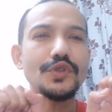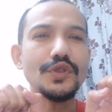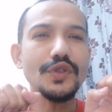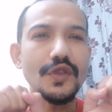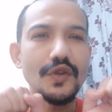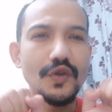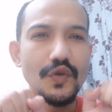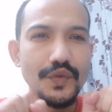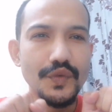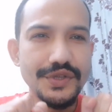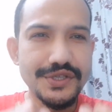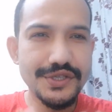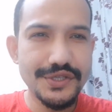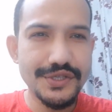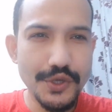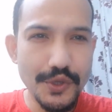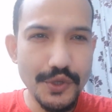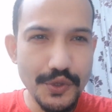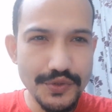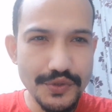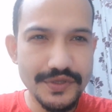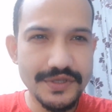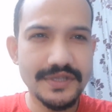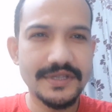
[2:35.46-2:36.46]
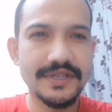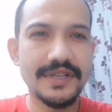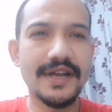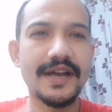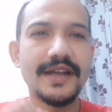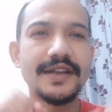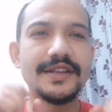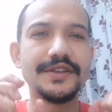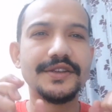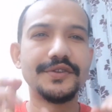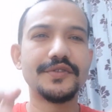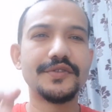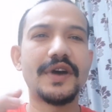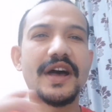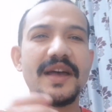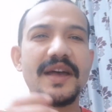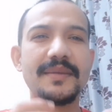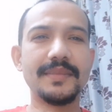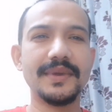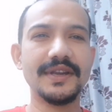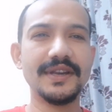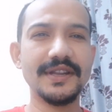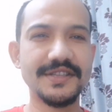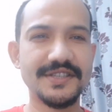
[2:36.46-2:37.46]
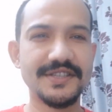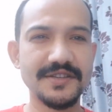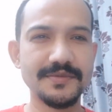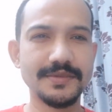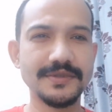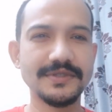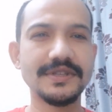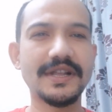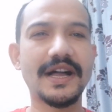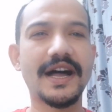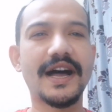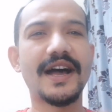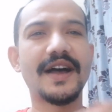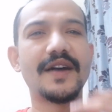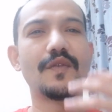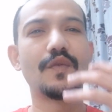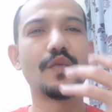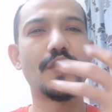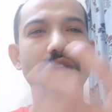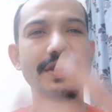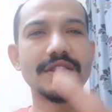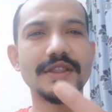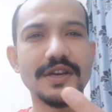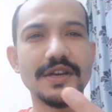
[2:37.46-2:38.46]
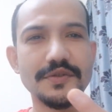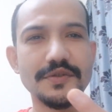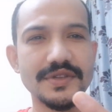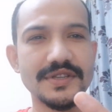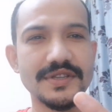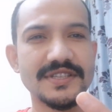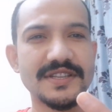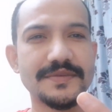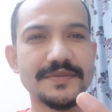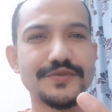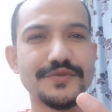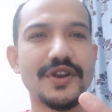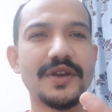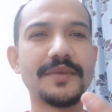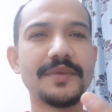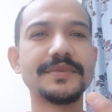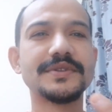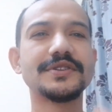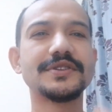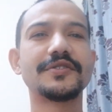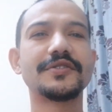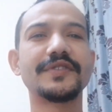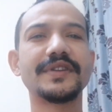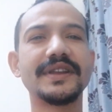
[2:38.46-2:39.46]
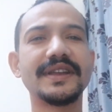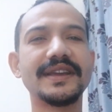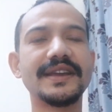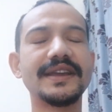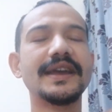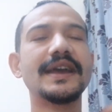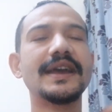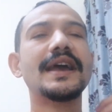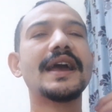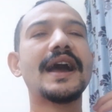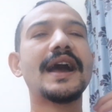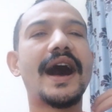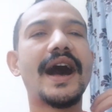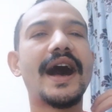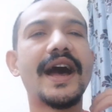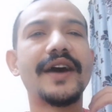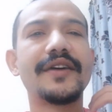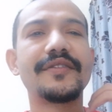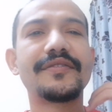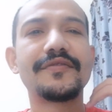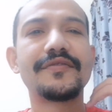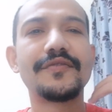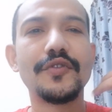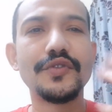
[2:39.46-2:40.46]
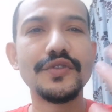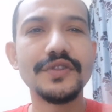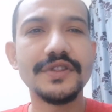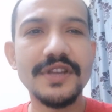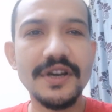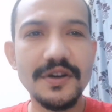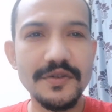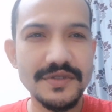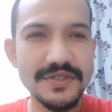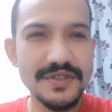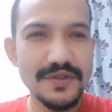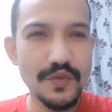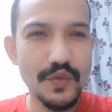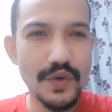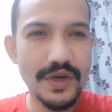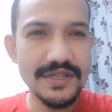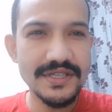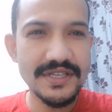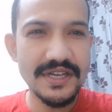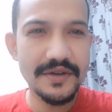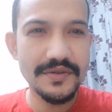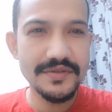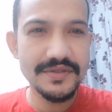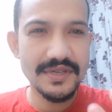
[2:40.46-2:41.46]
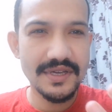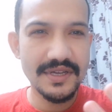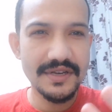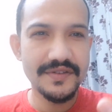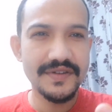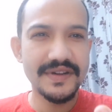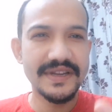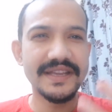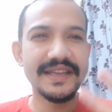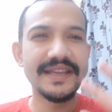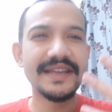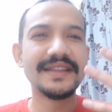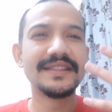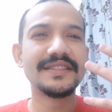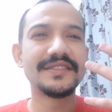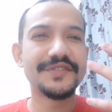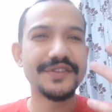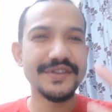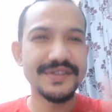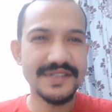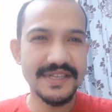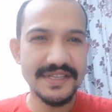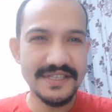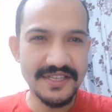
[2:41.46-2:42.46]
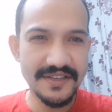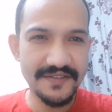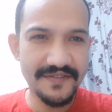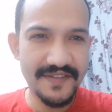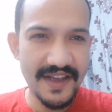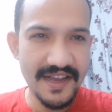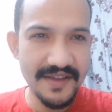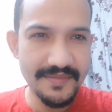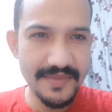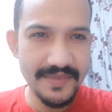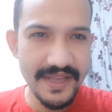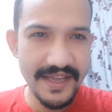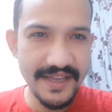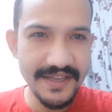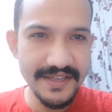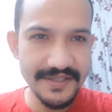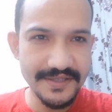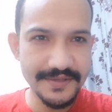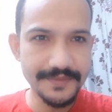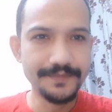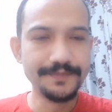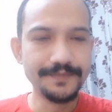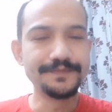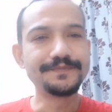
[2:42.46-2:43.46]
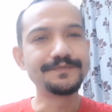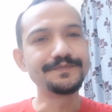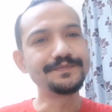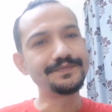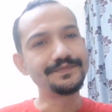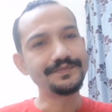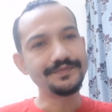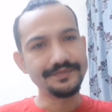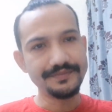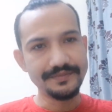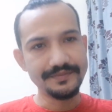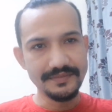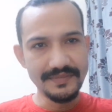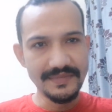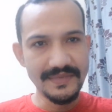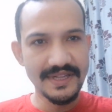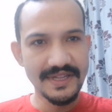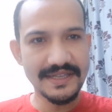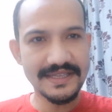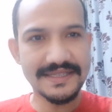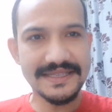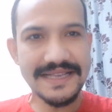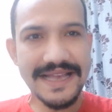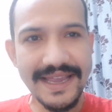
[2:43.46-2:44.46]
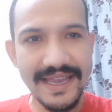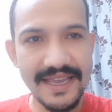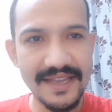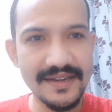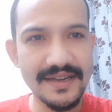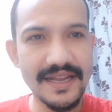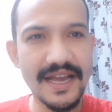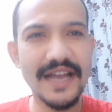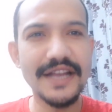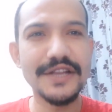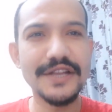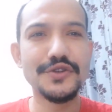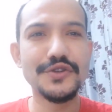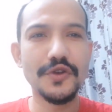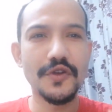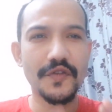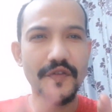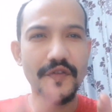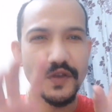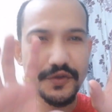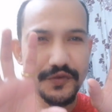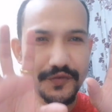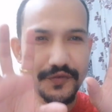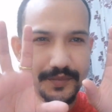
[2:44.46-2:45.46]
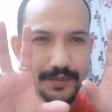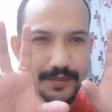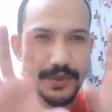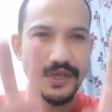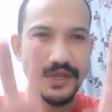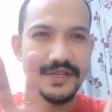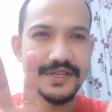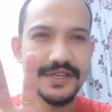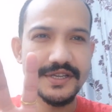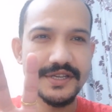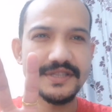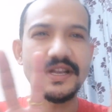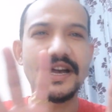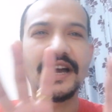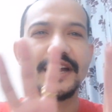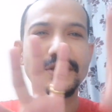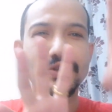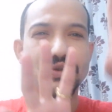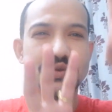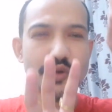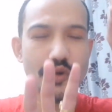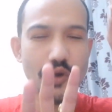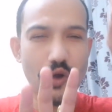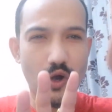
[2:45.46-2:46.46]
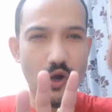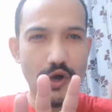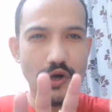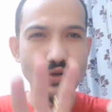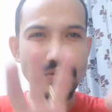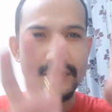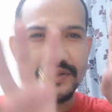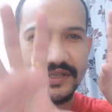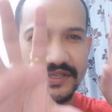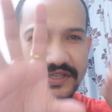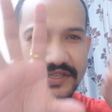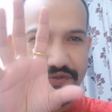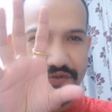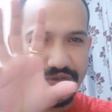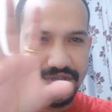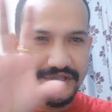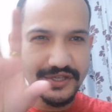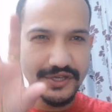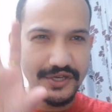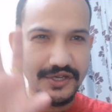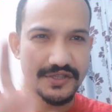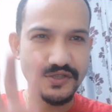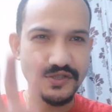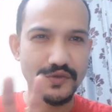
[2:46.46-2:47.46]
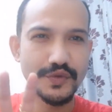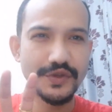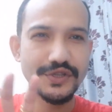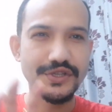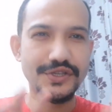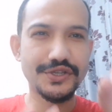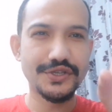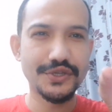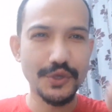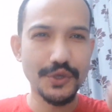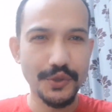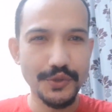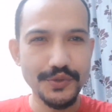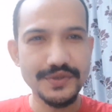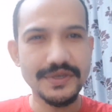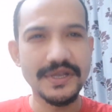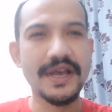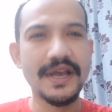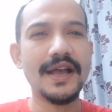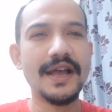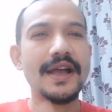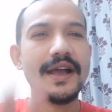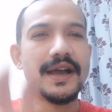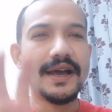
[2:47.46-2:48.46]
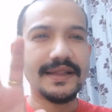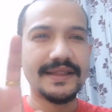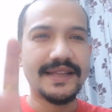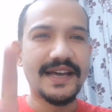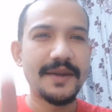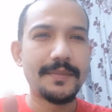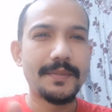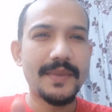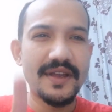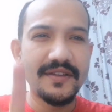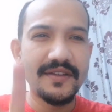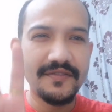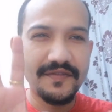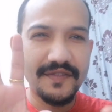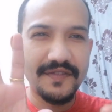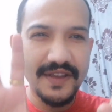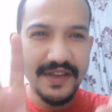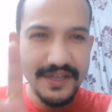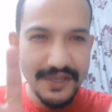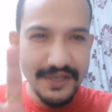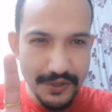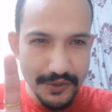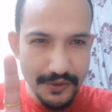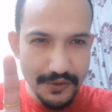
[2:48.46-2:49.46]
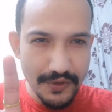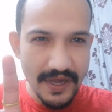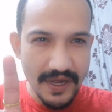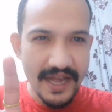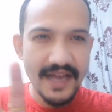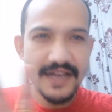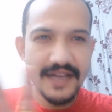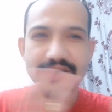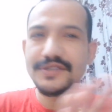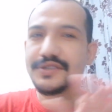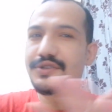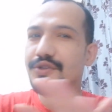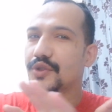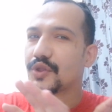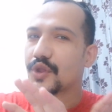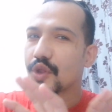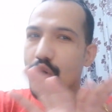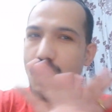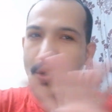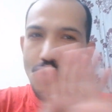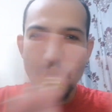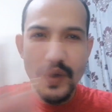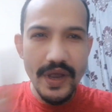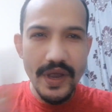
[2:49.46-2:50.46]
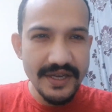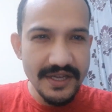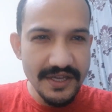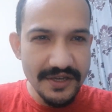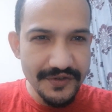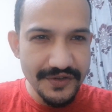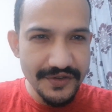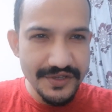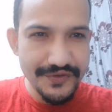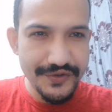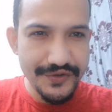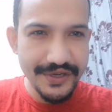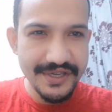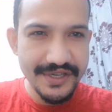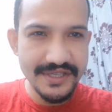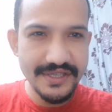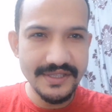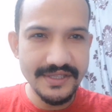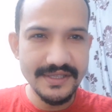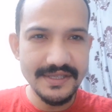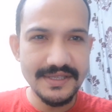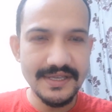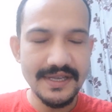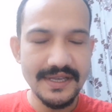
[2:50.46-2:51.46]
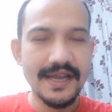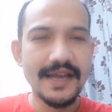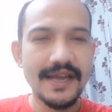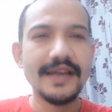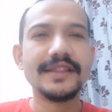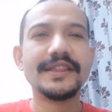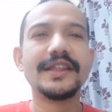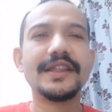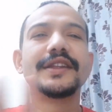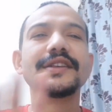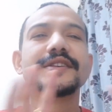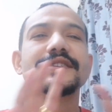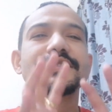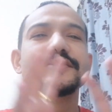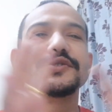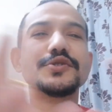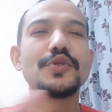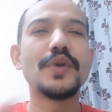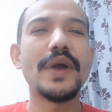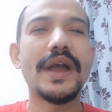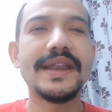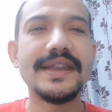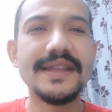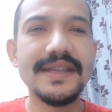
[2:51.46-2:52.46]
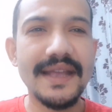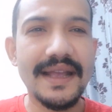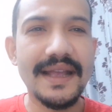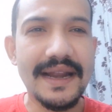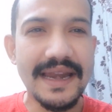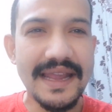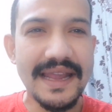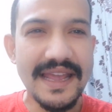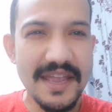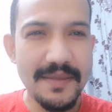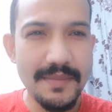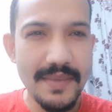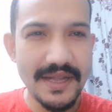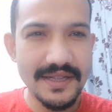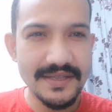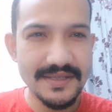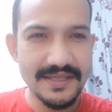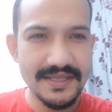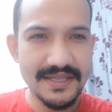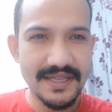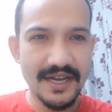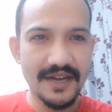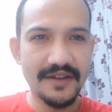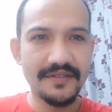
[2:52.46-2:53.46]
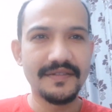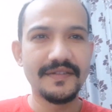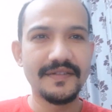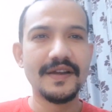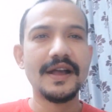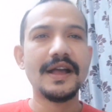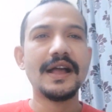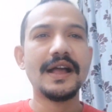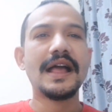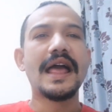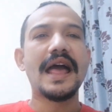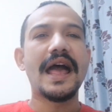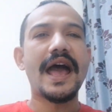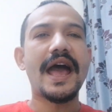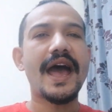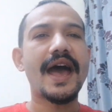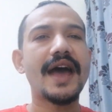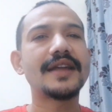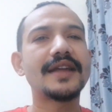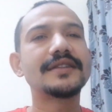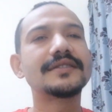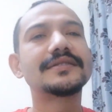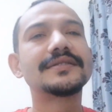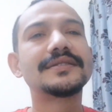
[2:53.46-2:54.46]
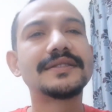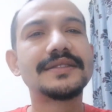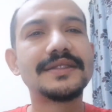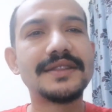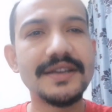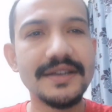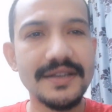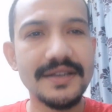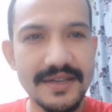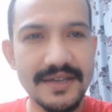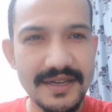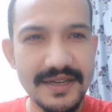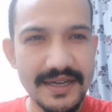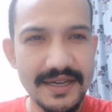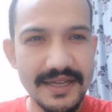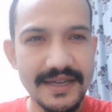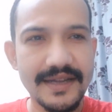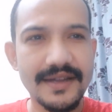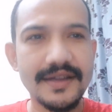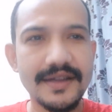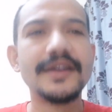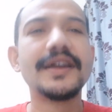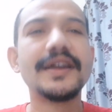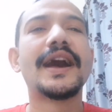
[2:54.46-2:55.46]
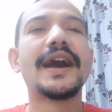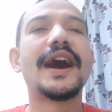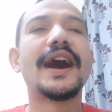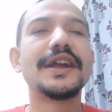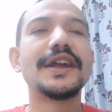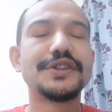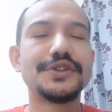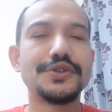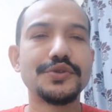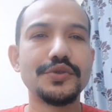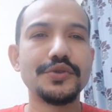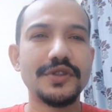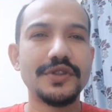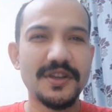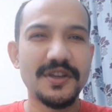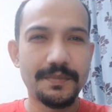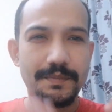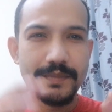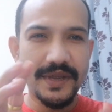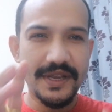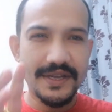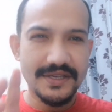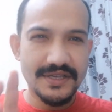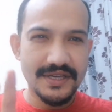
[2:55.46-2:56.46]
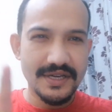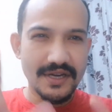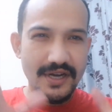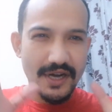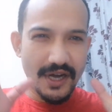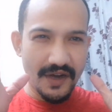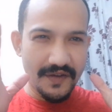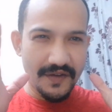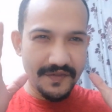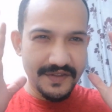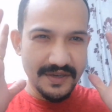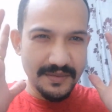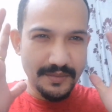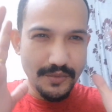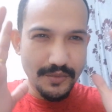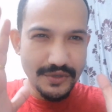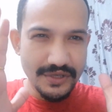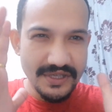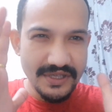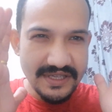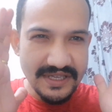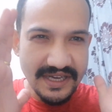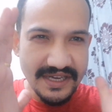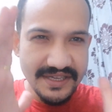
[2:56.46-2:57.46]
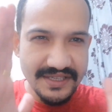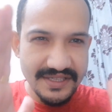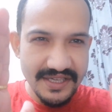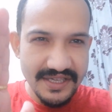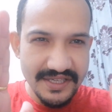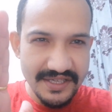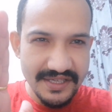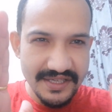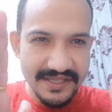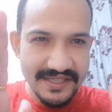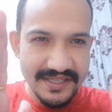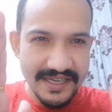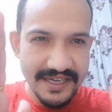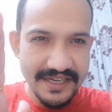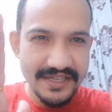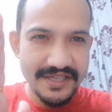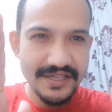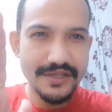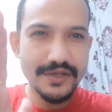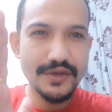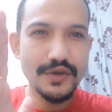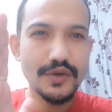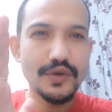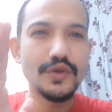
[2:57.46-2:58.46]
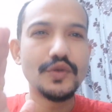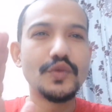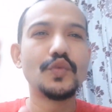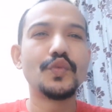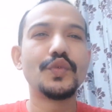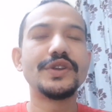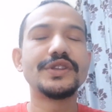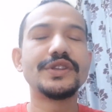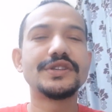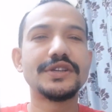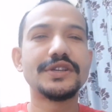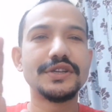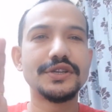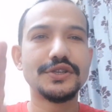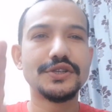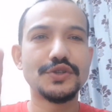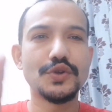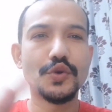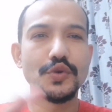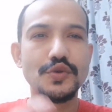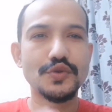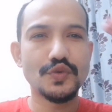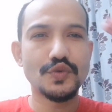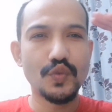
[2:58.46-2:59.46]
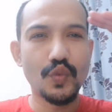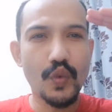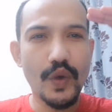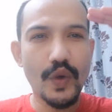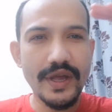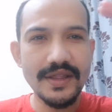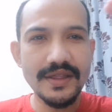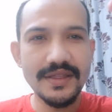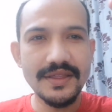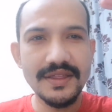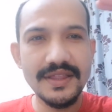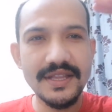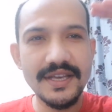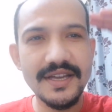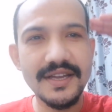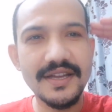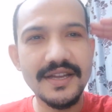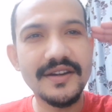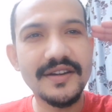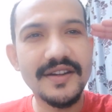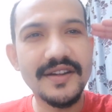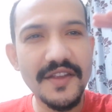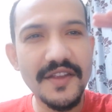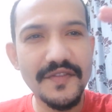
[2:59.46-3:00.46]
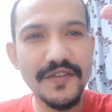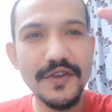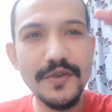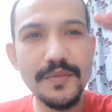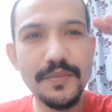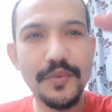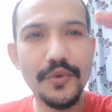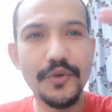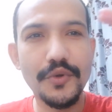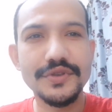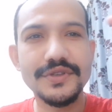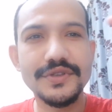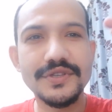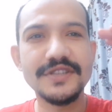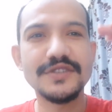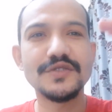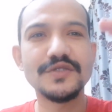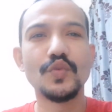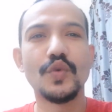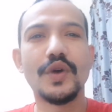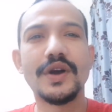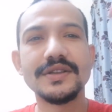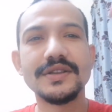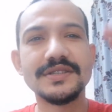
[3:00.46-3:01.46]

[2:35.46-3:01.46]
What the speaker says: which shows that, you know, I'm eligible. I have 1,000 subscribers already. I have 4,000 watch hours already in 365 days. Second, I took few pictures. I took all the screenshots, which shows that my video has no any restrictions. There is no any claim and stuff. And third, I took the picture of the monetization section, which shows when the review process was